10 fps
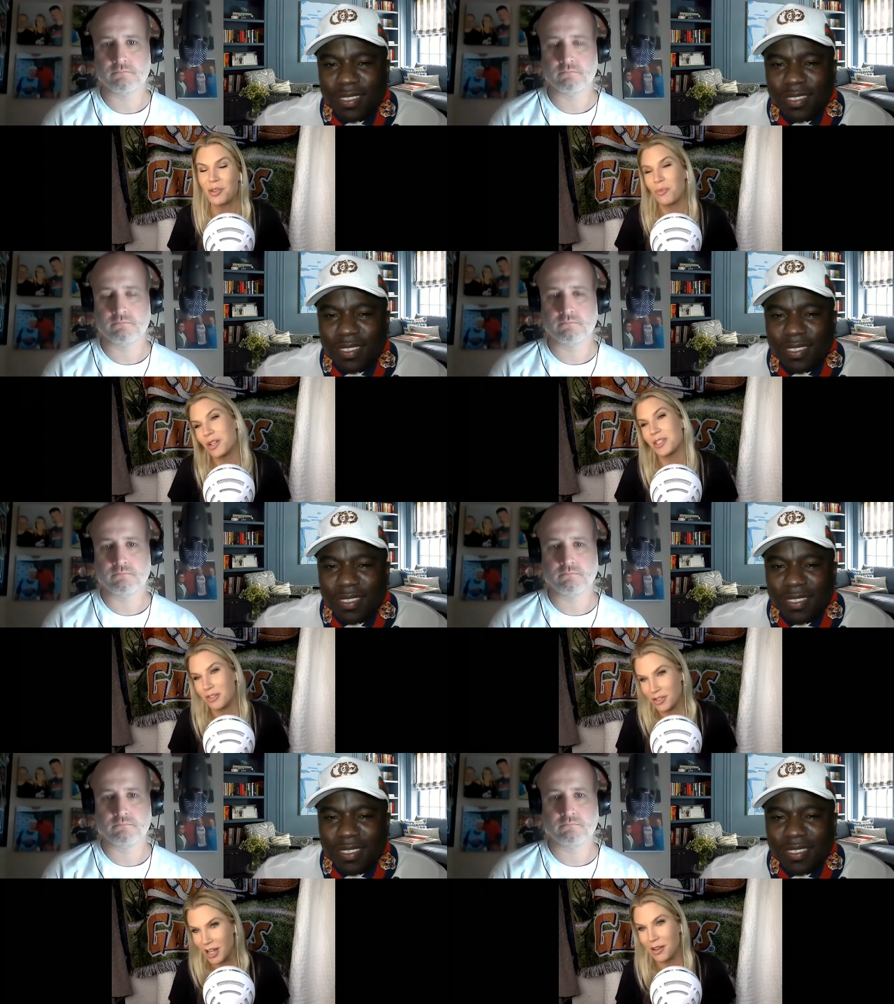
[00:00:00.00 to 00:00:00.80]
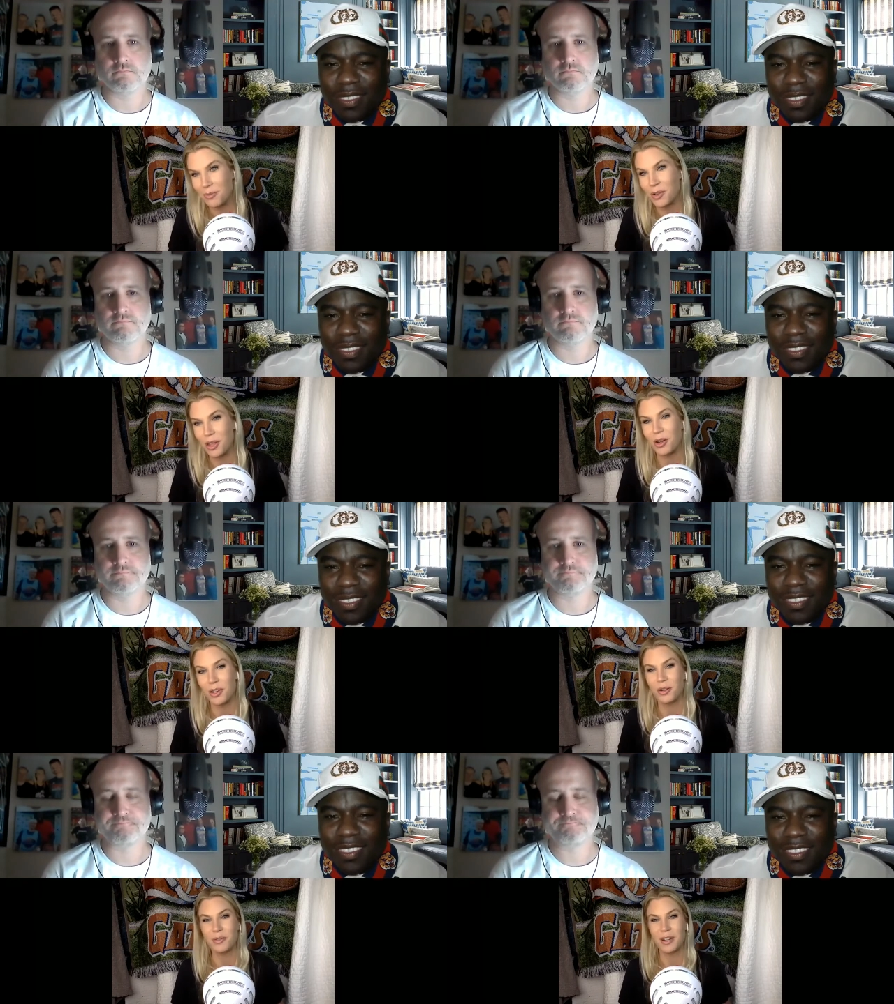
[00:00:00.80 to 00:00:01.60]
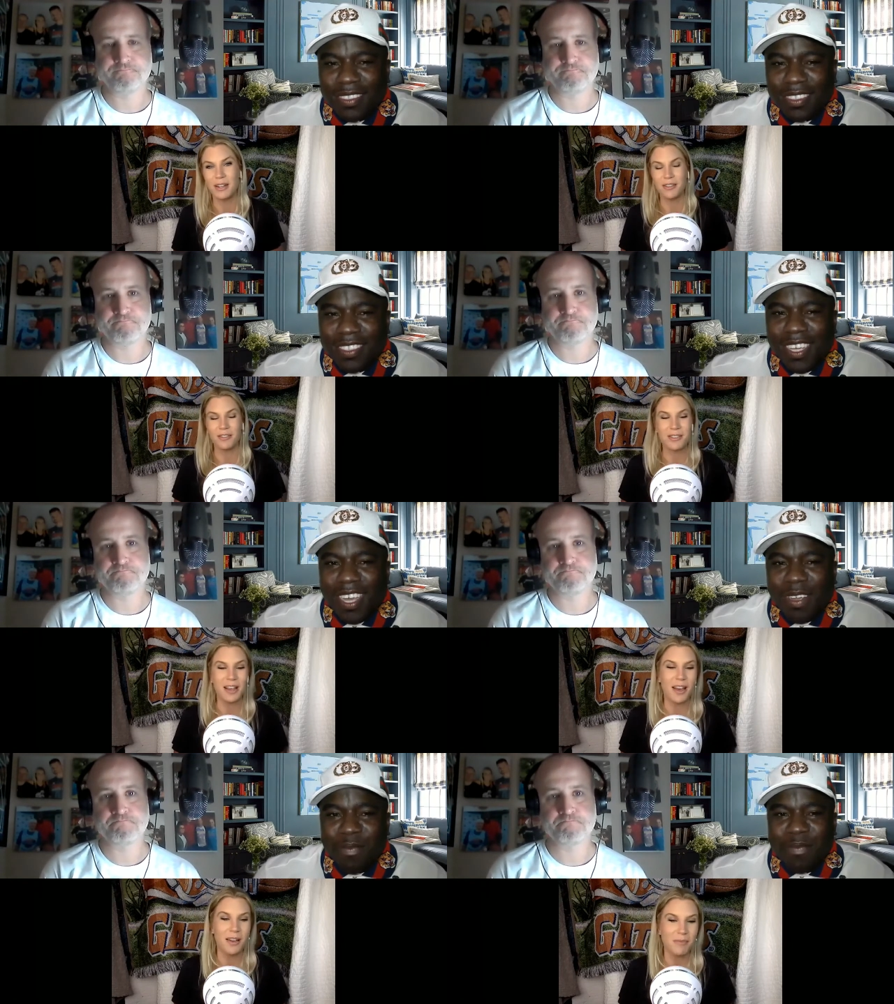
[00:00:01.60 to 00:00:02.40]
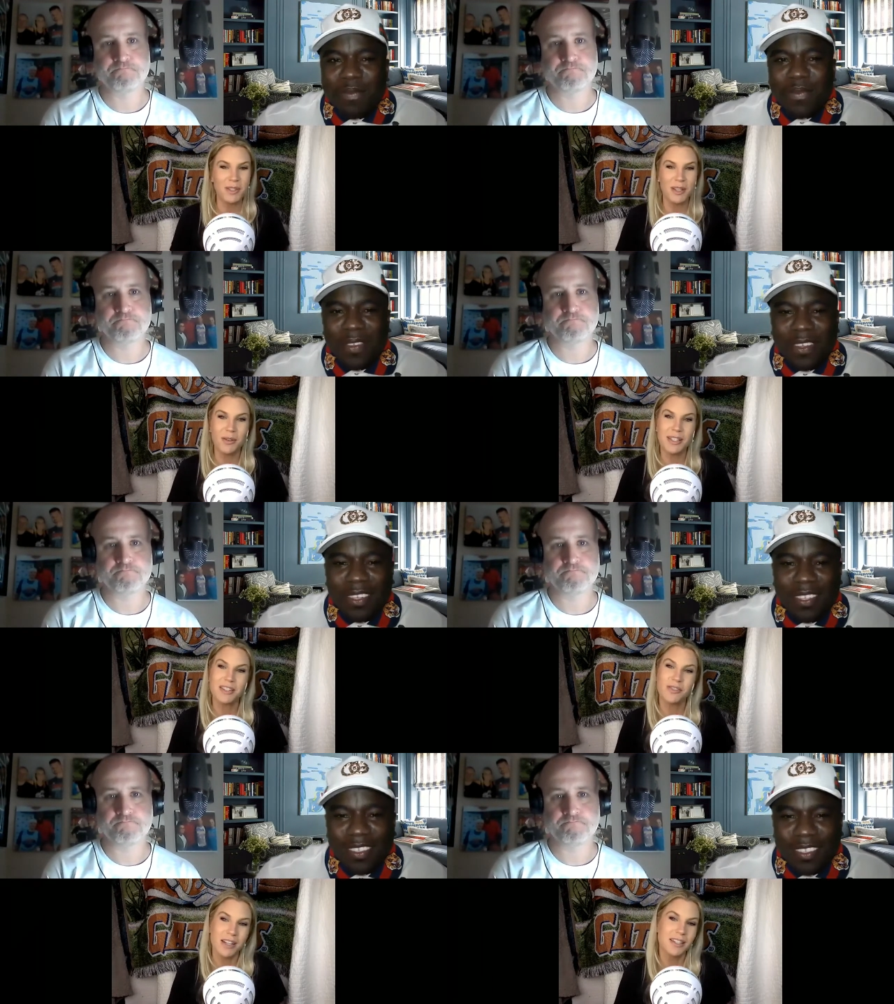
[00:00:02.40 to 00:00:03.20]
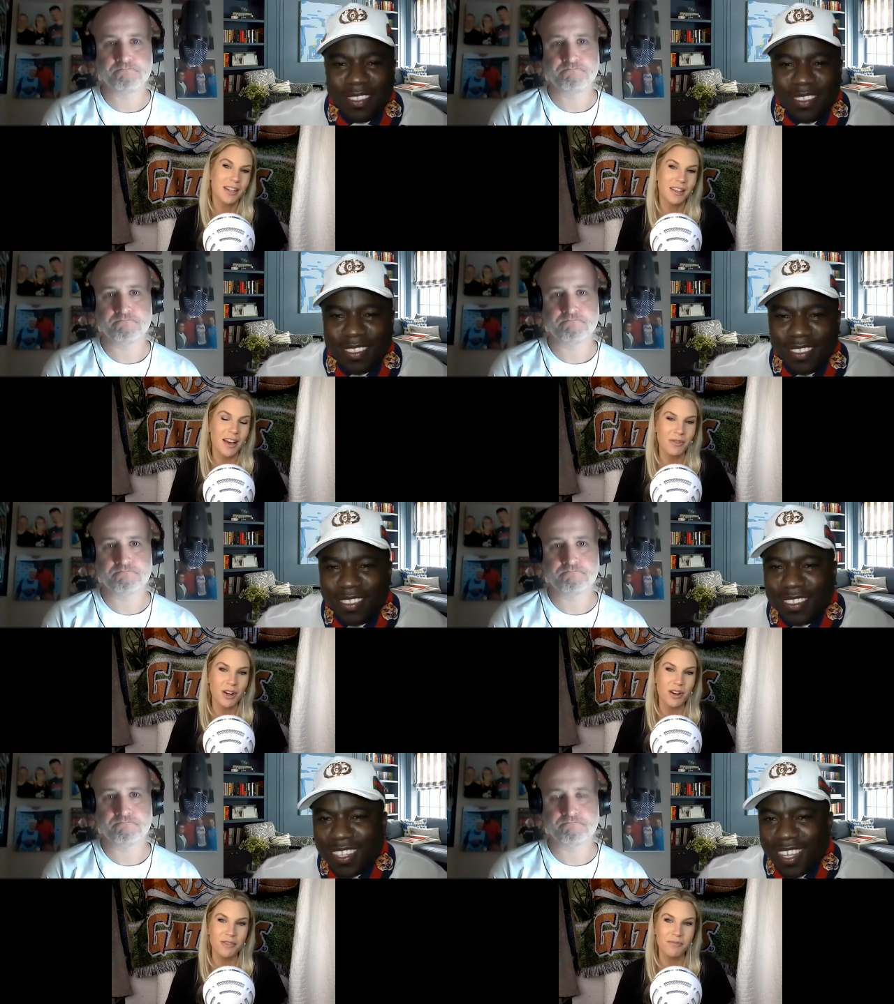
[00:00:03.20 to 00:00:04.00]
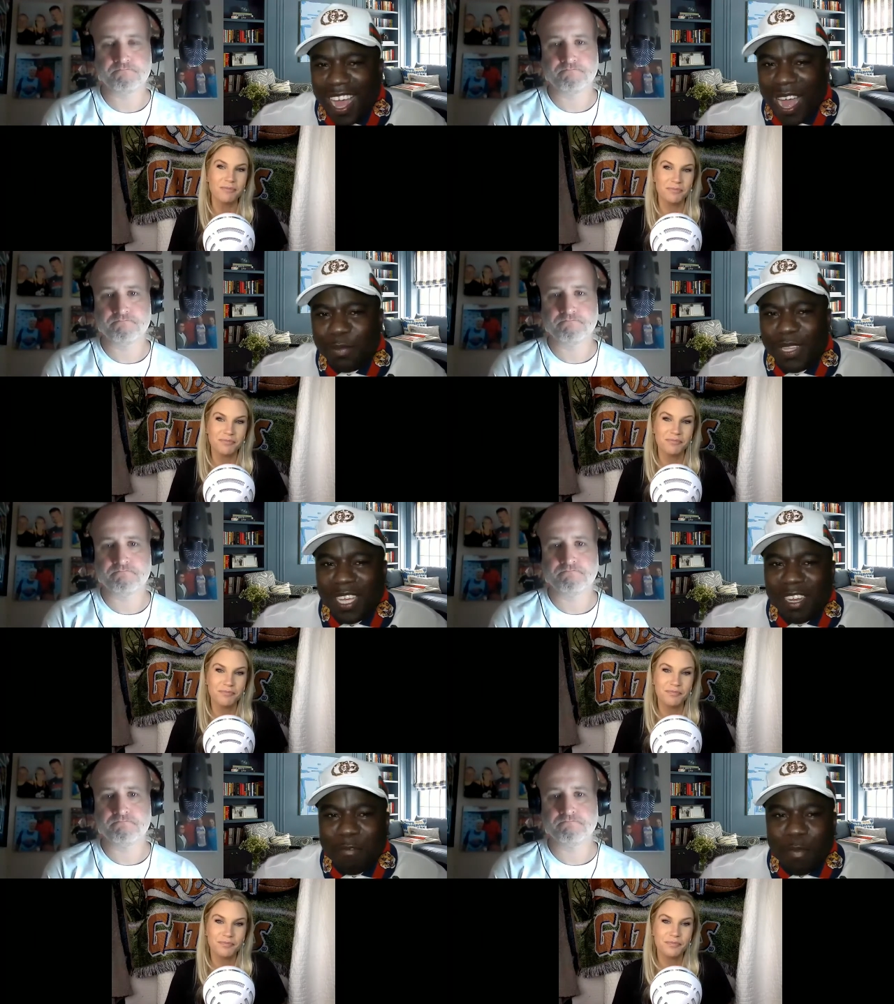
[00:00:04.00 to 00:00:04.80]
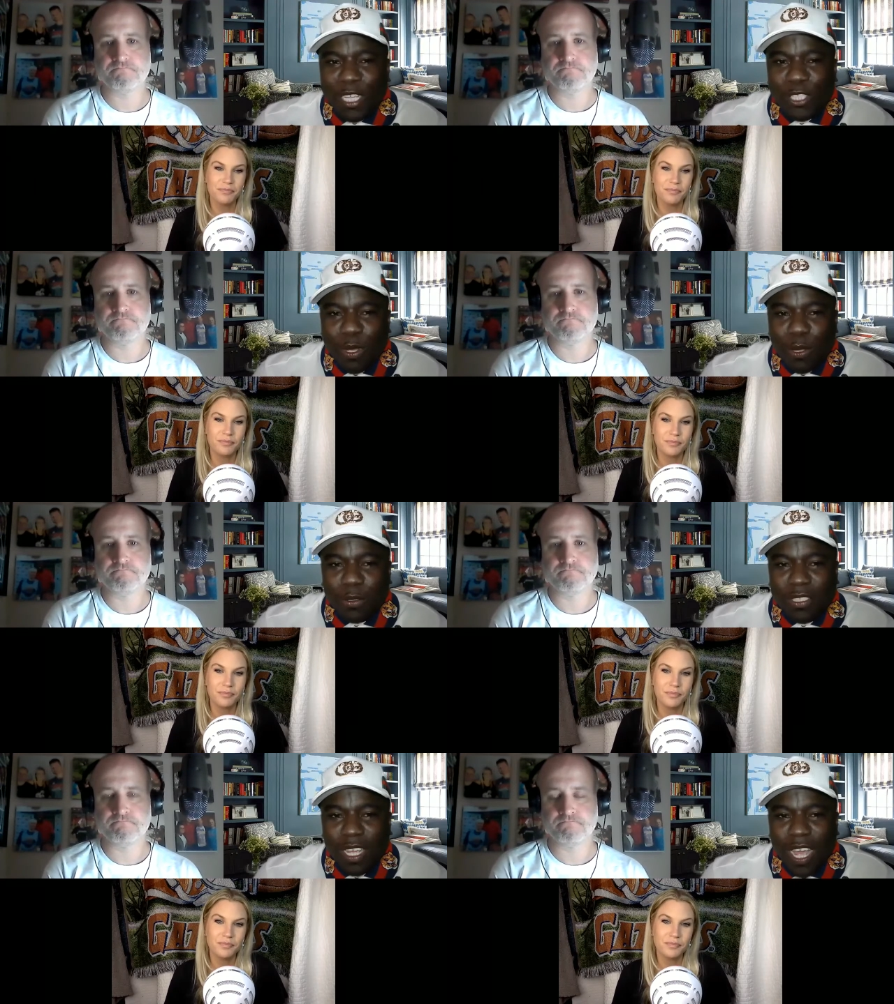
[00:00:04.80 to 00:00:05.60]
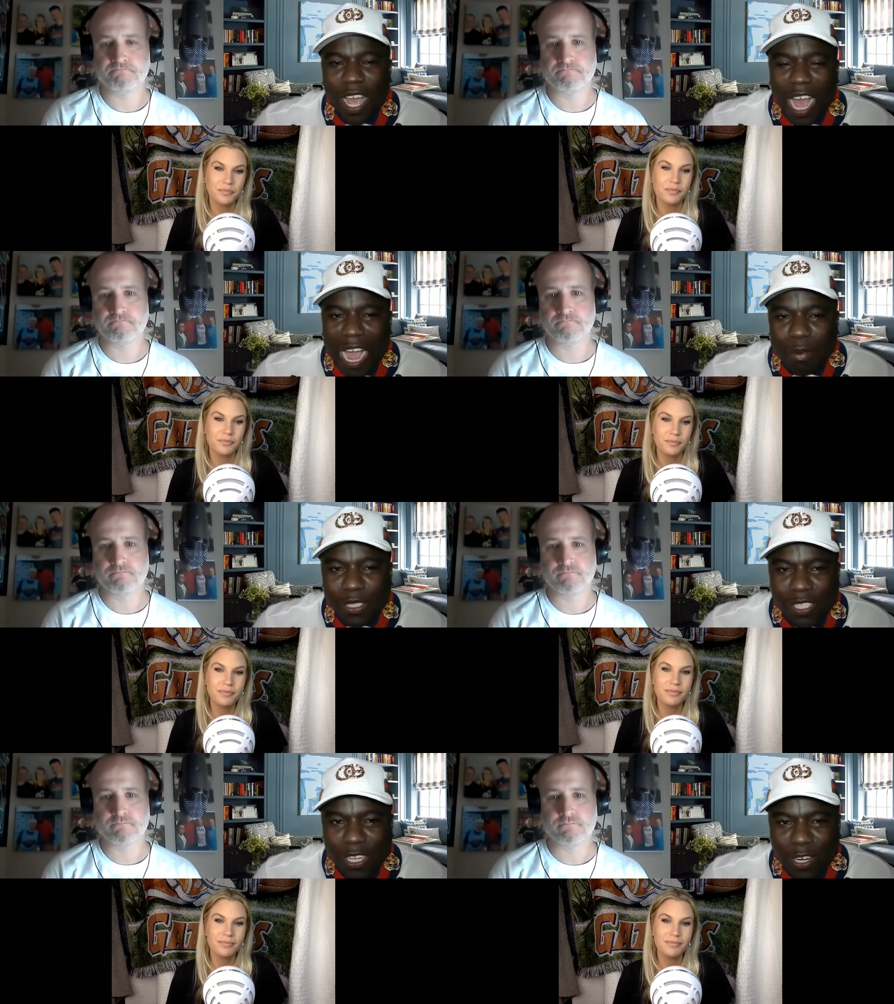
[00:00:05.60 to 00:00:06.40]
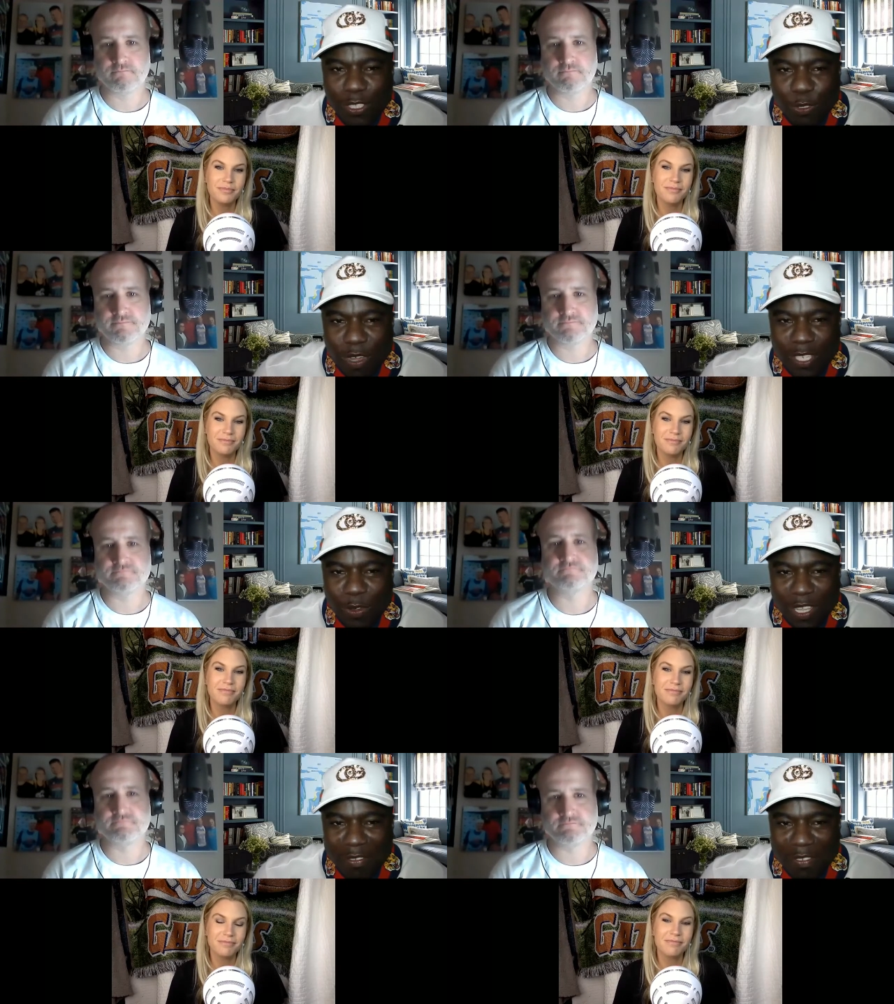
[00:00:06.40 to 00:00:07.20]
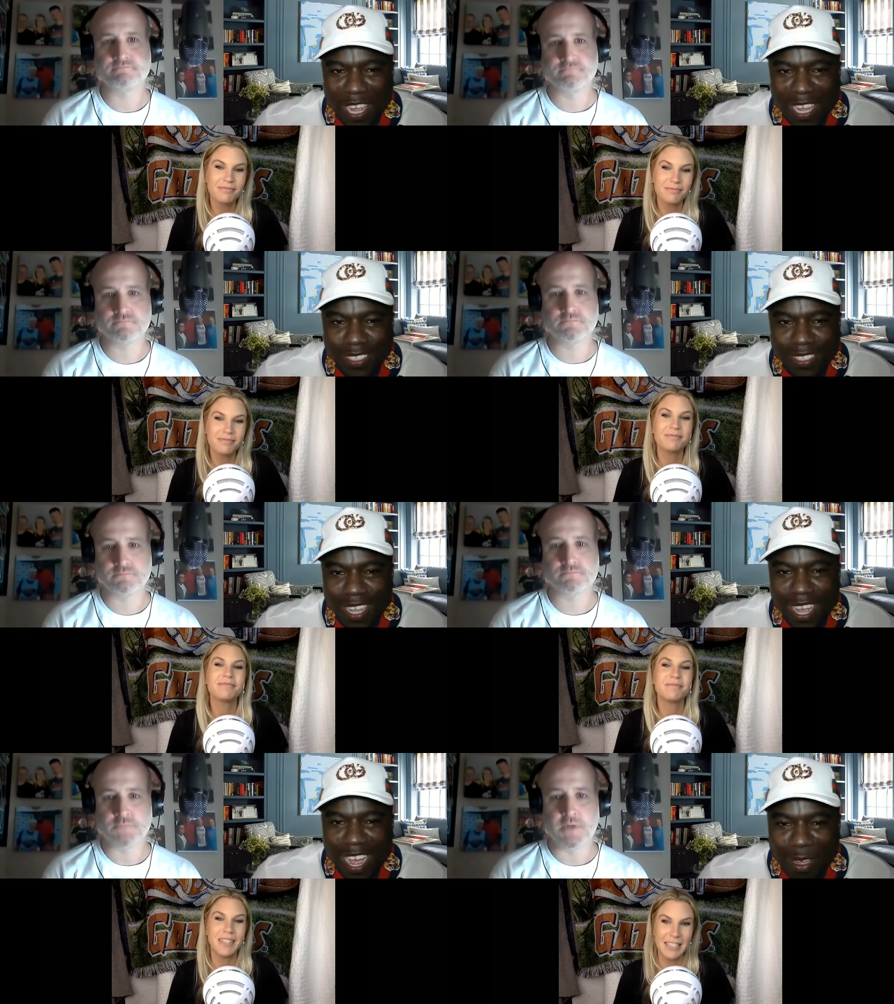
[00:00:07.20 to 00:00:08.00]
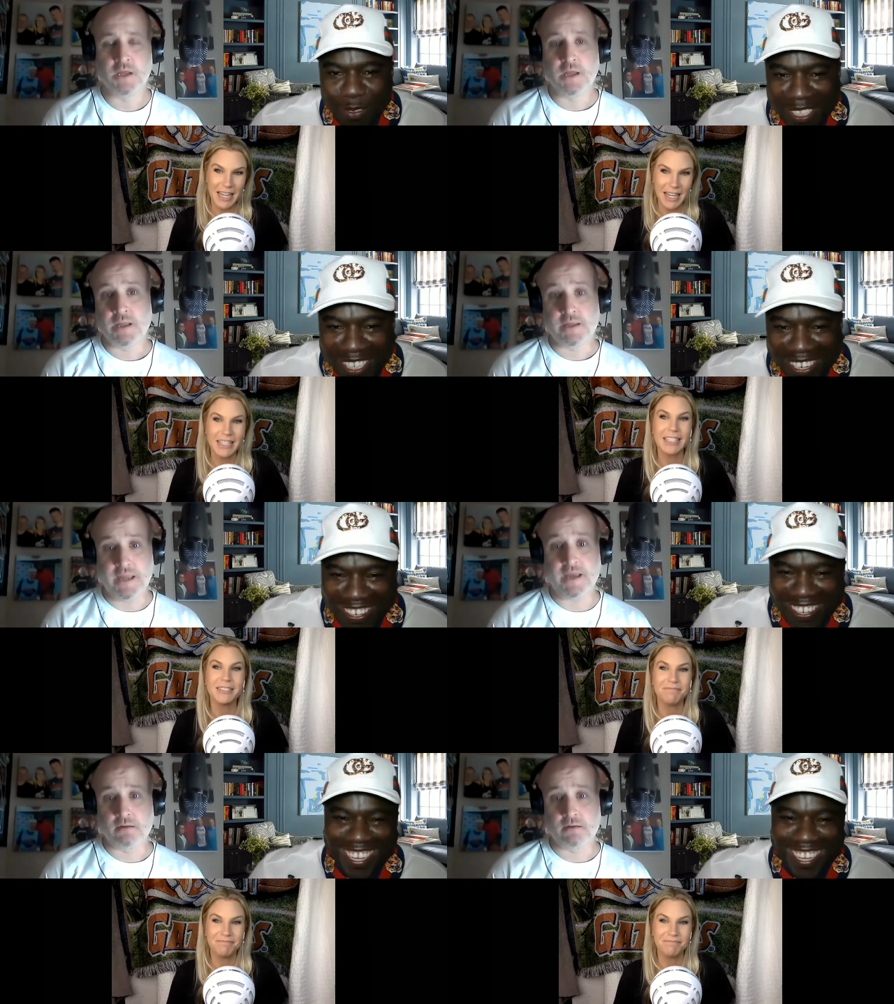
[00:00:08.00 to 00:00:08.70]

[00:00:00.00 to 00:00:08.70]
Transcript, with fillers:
Speaker 1: once they're done with their careers. Yeah. Um, so it's interesting in that regard.
Speaker 2: I'm thinking of beast modes. I'm just here so I don't get fined. Exactly. yeah.